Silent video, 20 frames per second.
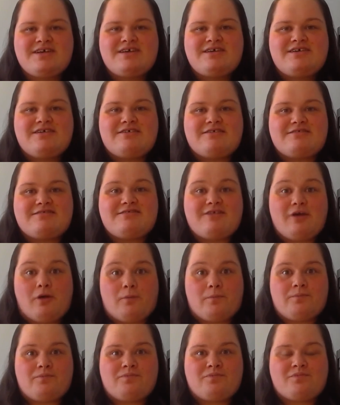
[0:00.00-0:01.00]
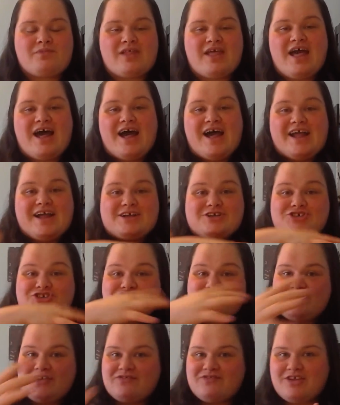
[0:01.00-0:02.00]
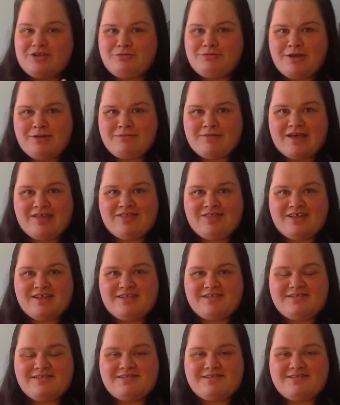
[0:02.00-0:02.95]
So, I shifted my methods